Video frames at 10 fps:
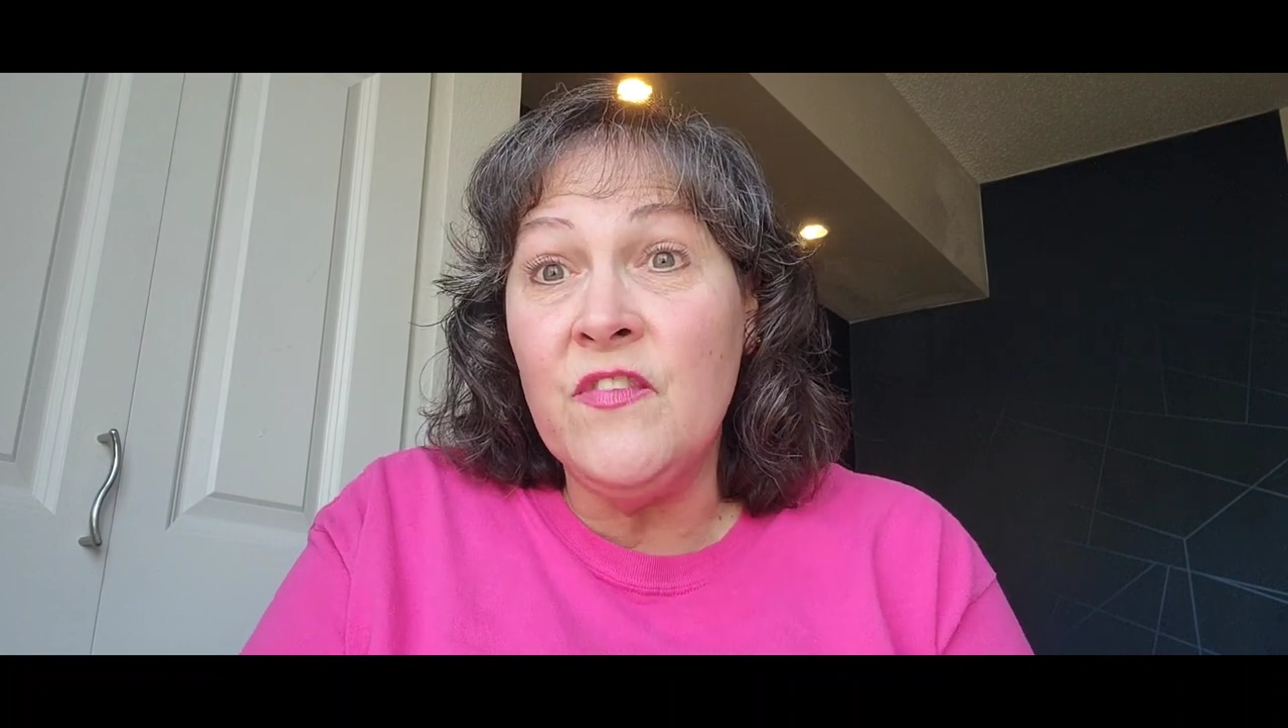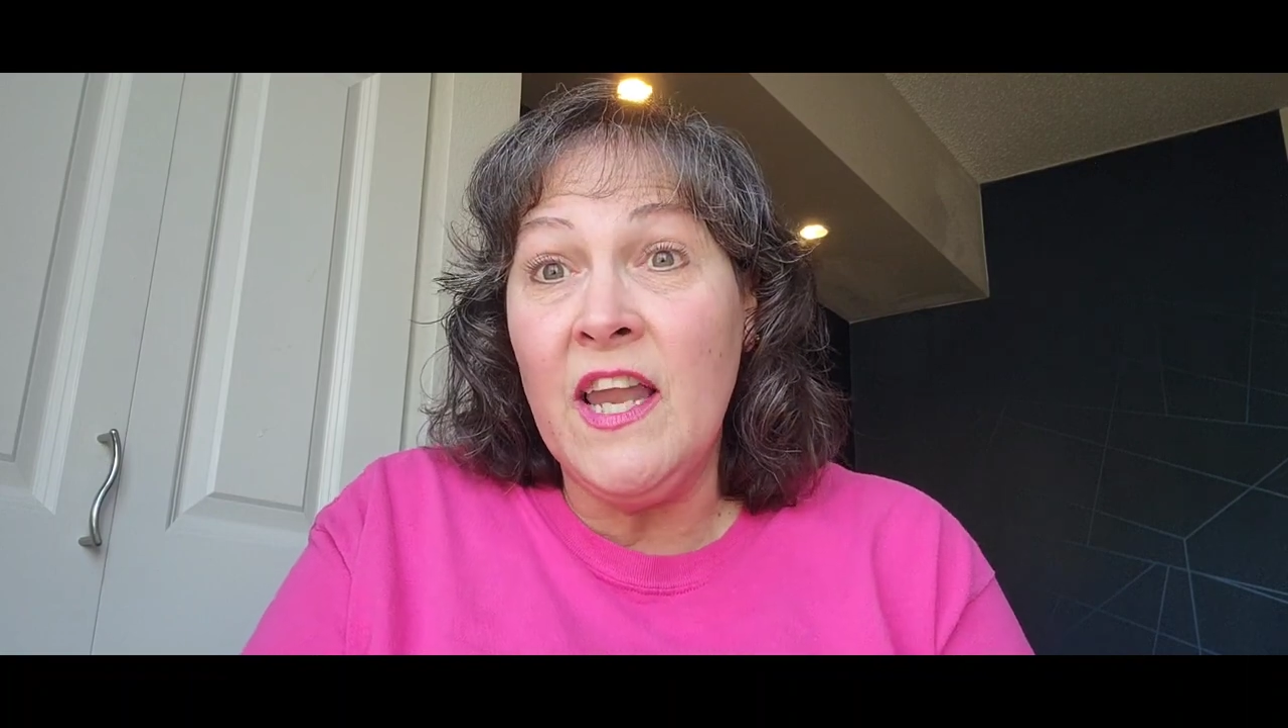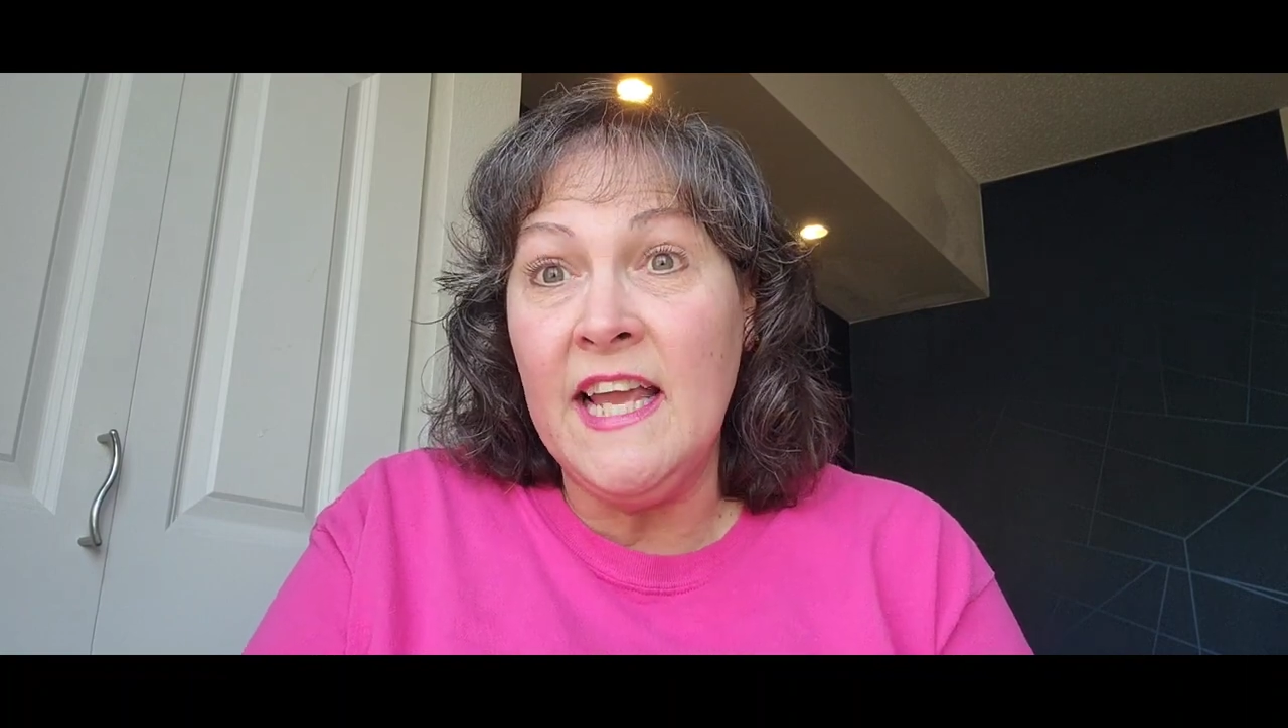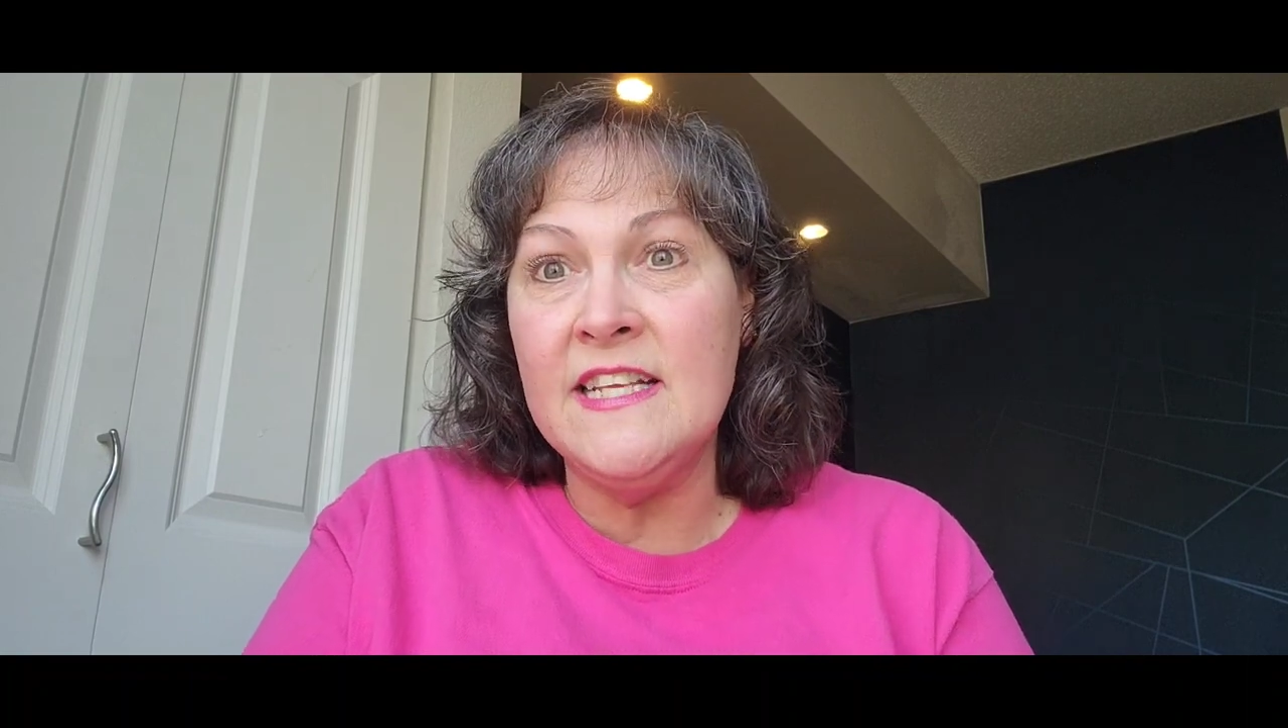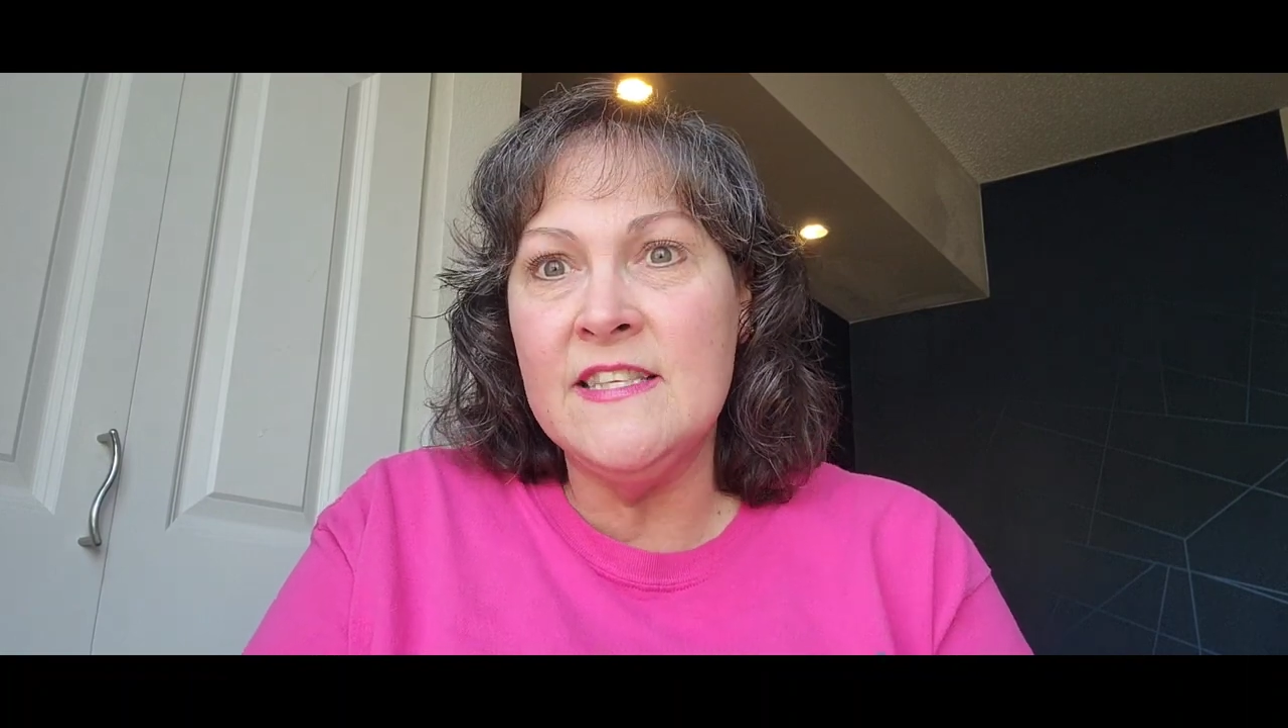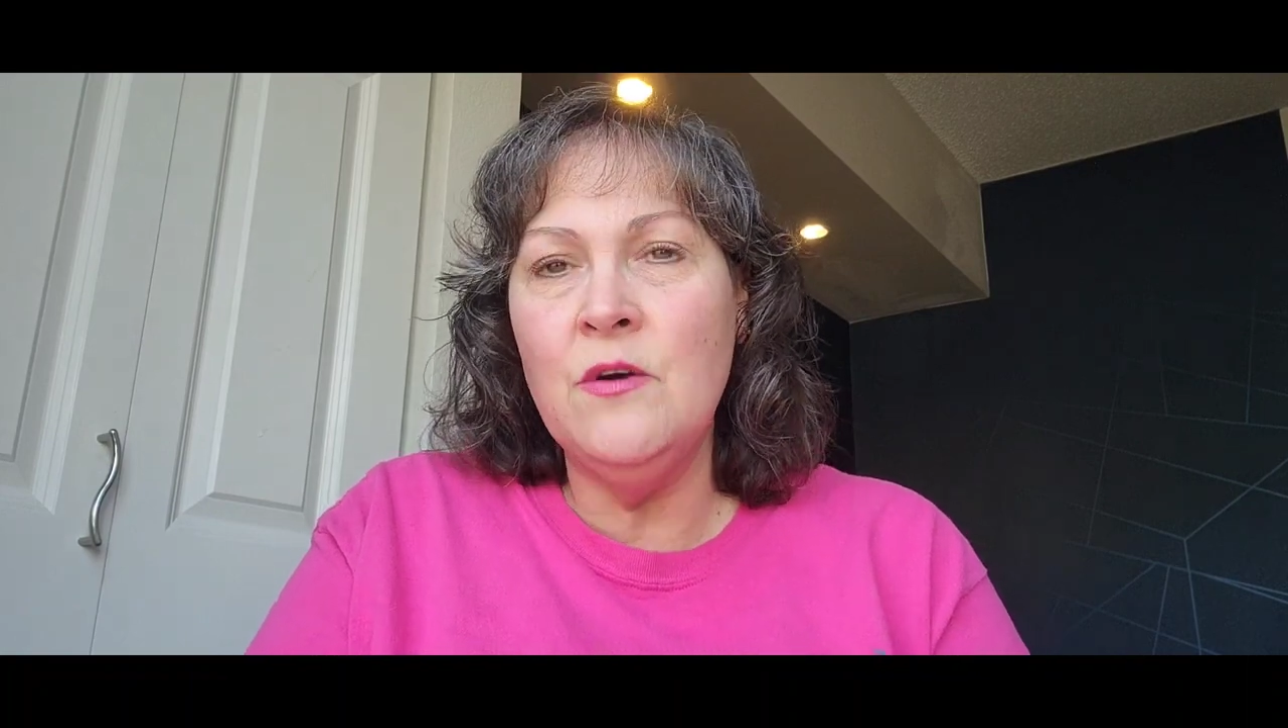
fillets,